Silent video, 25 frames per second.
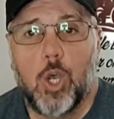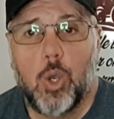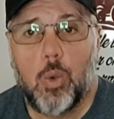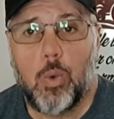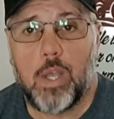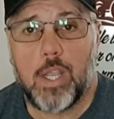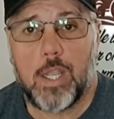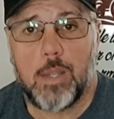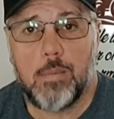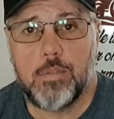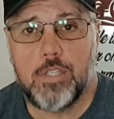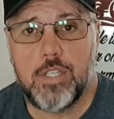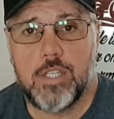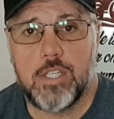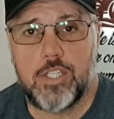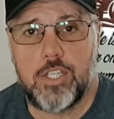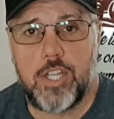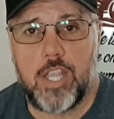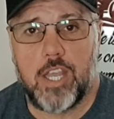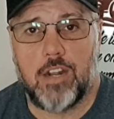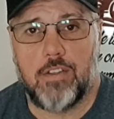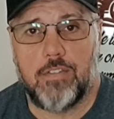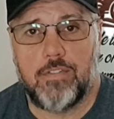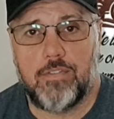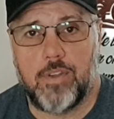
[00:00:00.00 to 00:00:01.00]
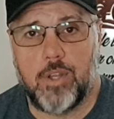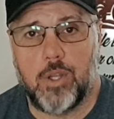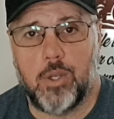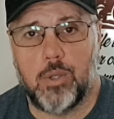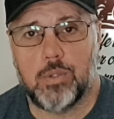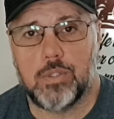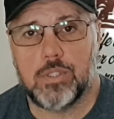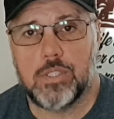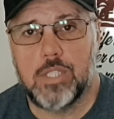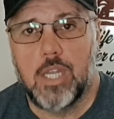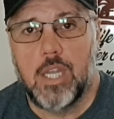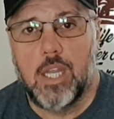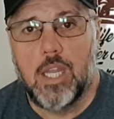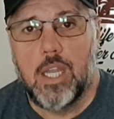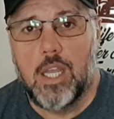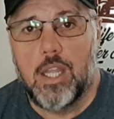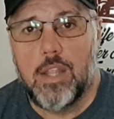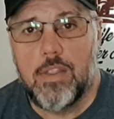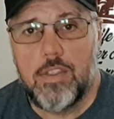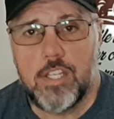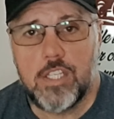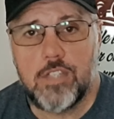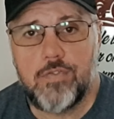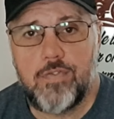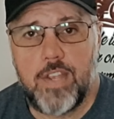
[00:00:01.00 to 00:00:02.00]
Welcome to the channel, folks.
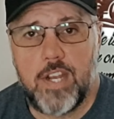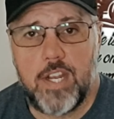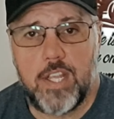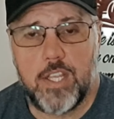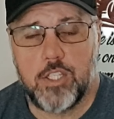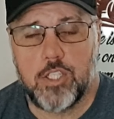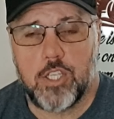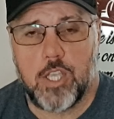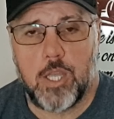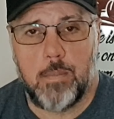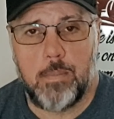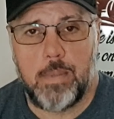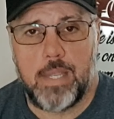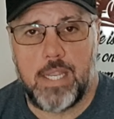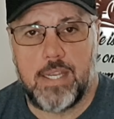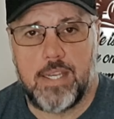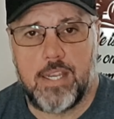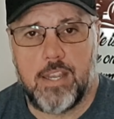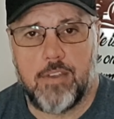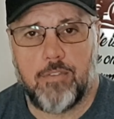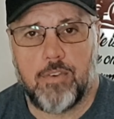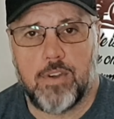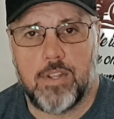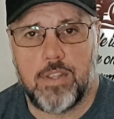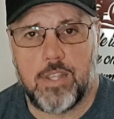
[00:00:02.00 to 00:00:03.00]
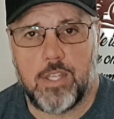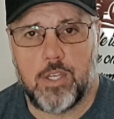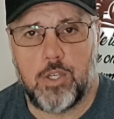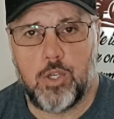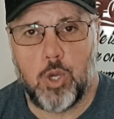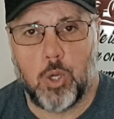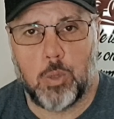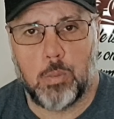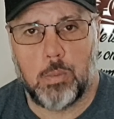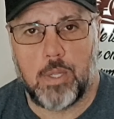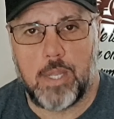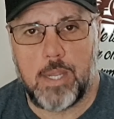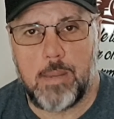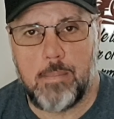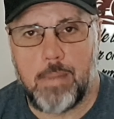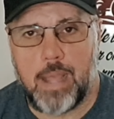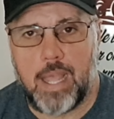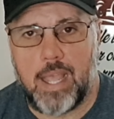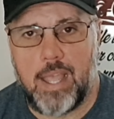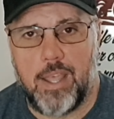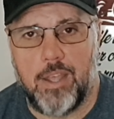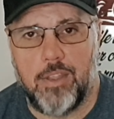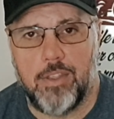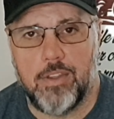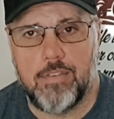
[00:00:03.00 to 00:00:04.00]
This video is going to be different than normally
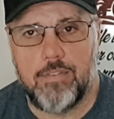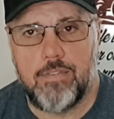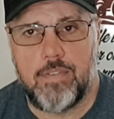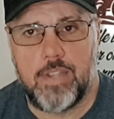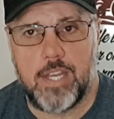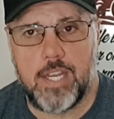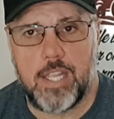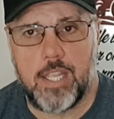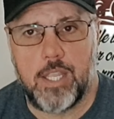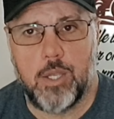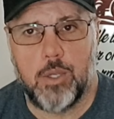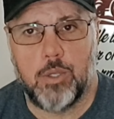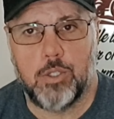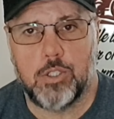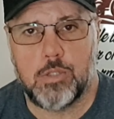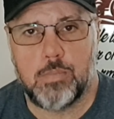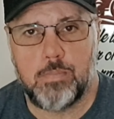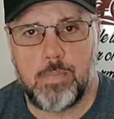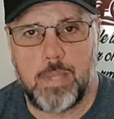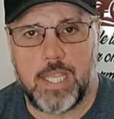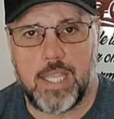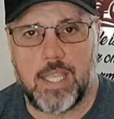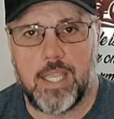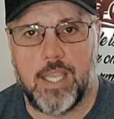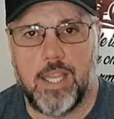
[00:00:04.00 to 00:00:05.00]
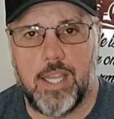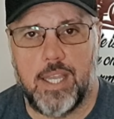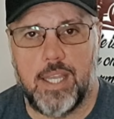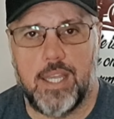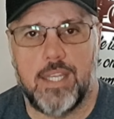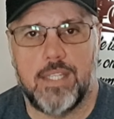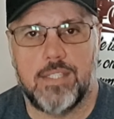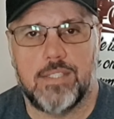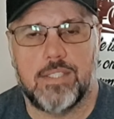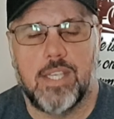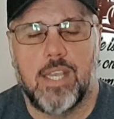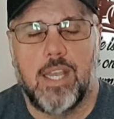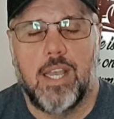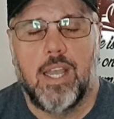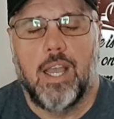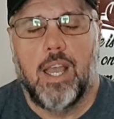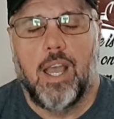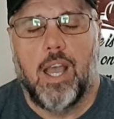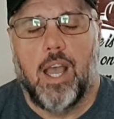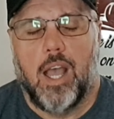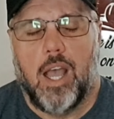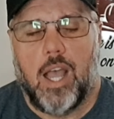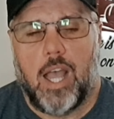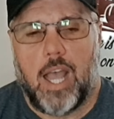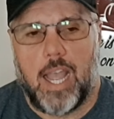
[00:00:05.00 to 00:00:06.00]
my other videos because
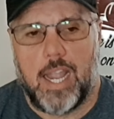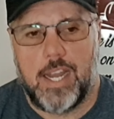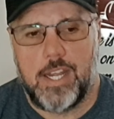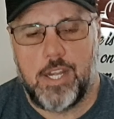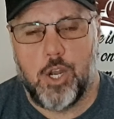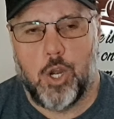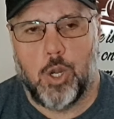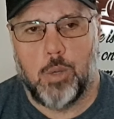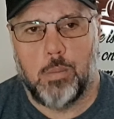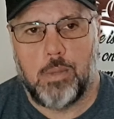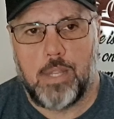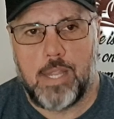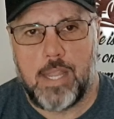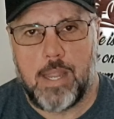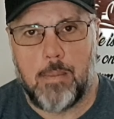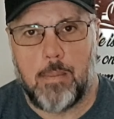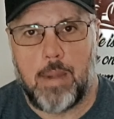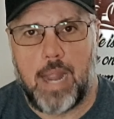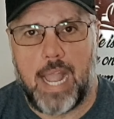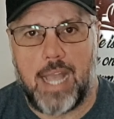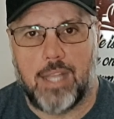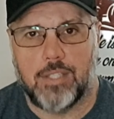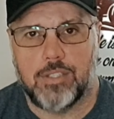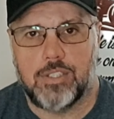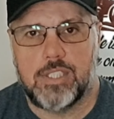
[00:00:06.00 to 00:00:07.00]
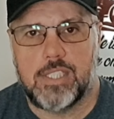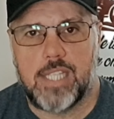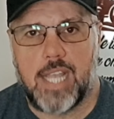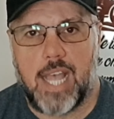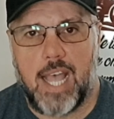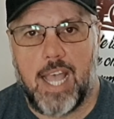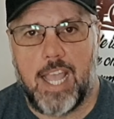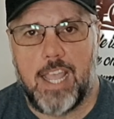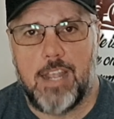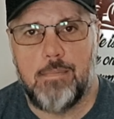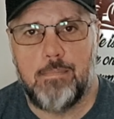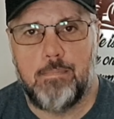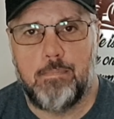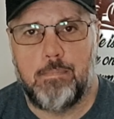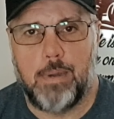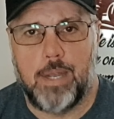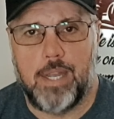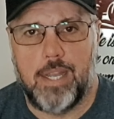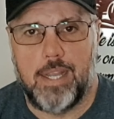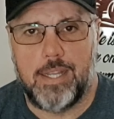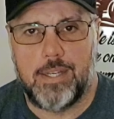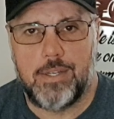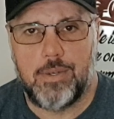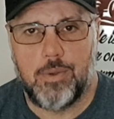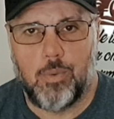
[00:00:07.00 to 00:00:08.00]
I normally am outside,
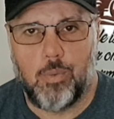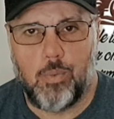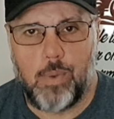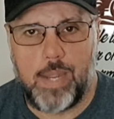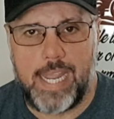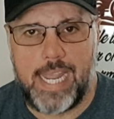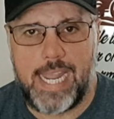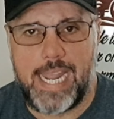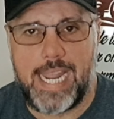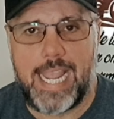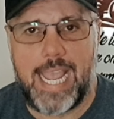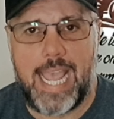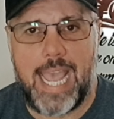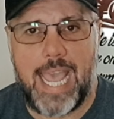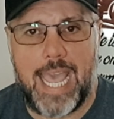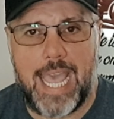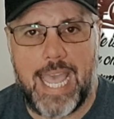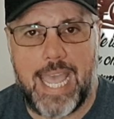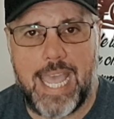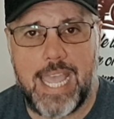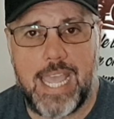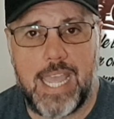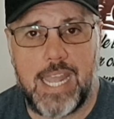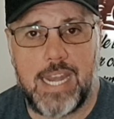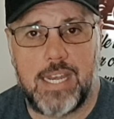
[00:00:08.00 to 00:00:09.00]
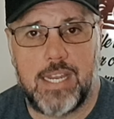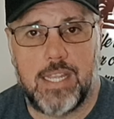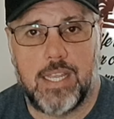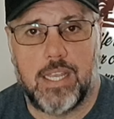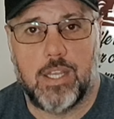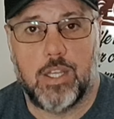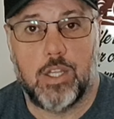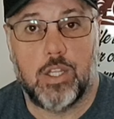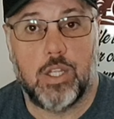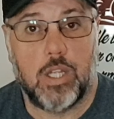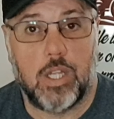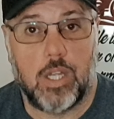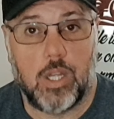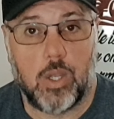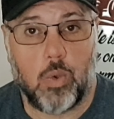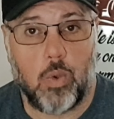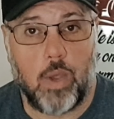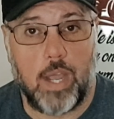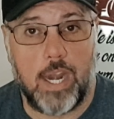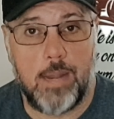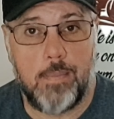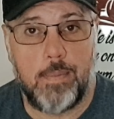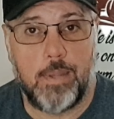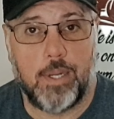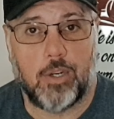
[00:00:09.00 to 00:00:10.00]
but we had
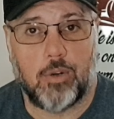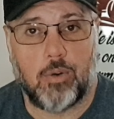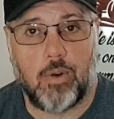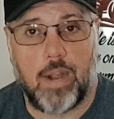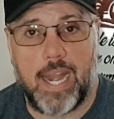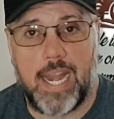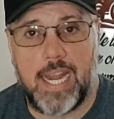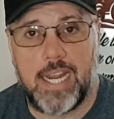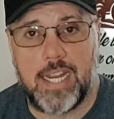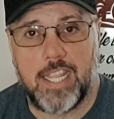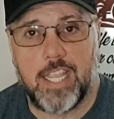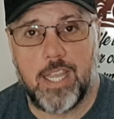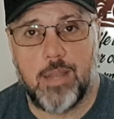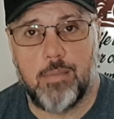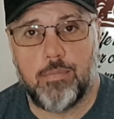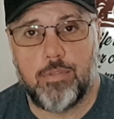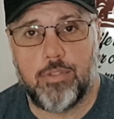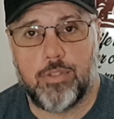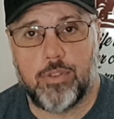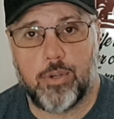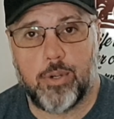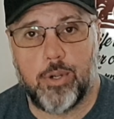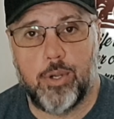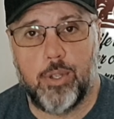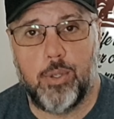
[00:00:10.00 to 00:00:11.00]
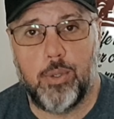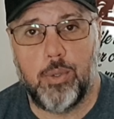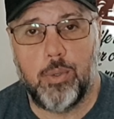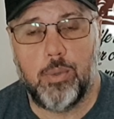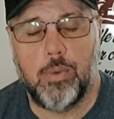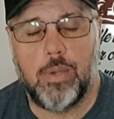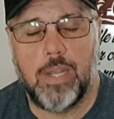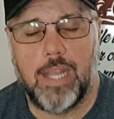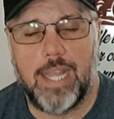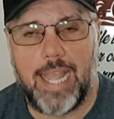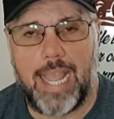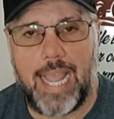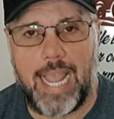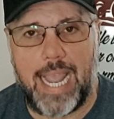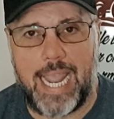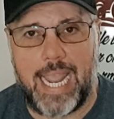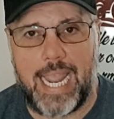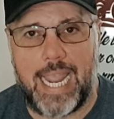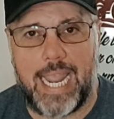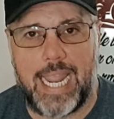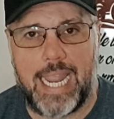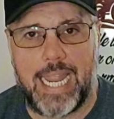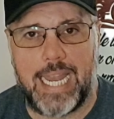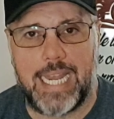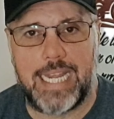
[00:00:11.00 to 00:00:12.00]
quite a bit of rain come through
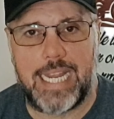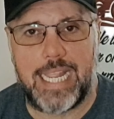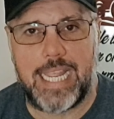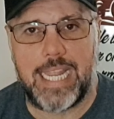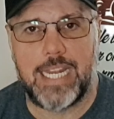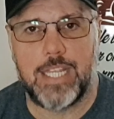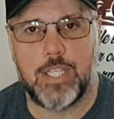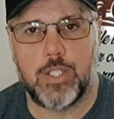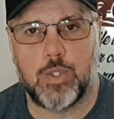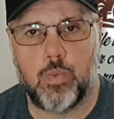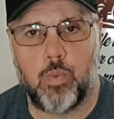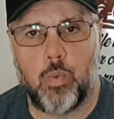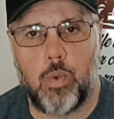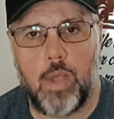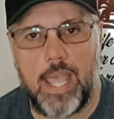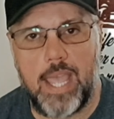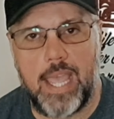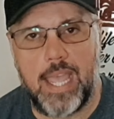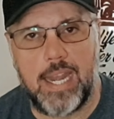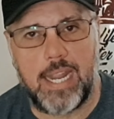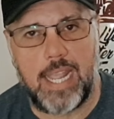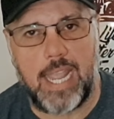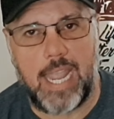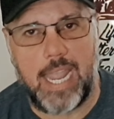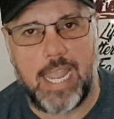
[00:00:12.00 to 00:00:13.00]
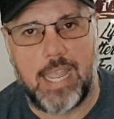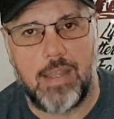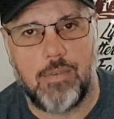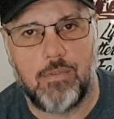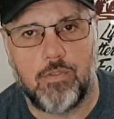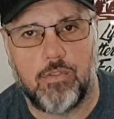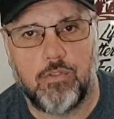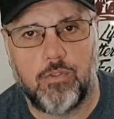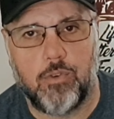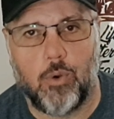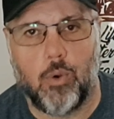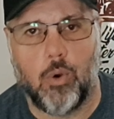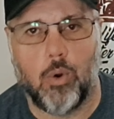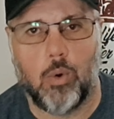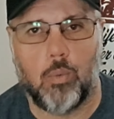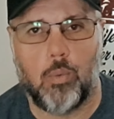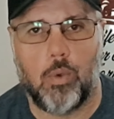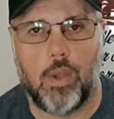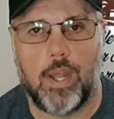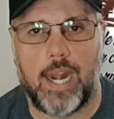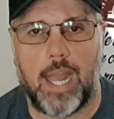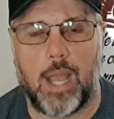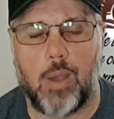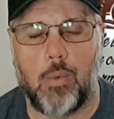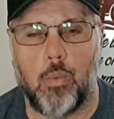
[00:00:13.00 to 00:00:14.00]
and it is wet, and for
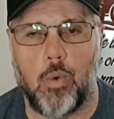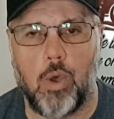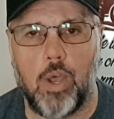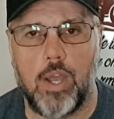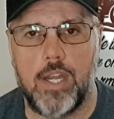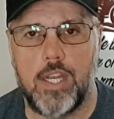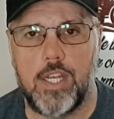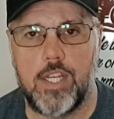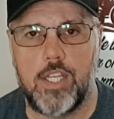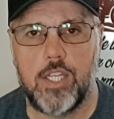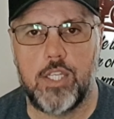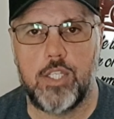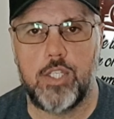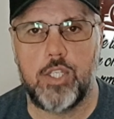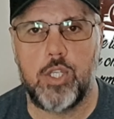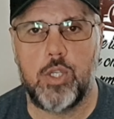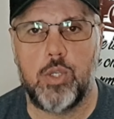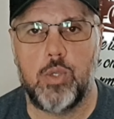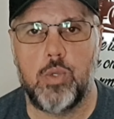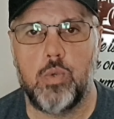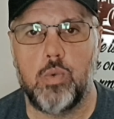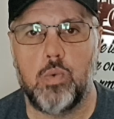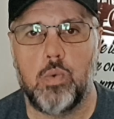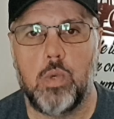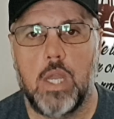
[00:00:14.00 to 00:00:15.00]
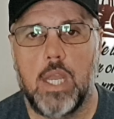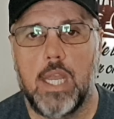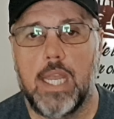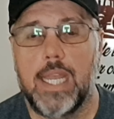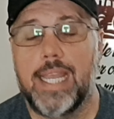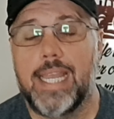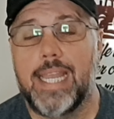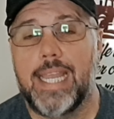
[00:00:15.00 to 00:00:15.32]
what I wanted to do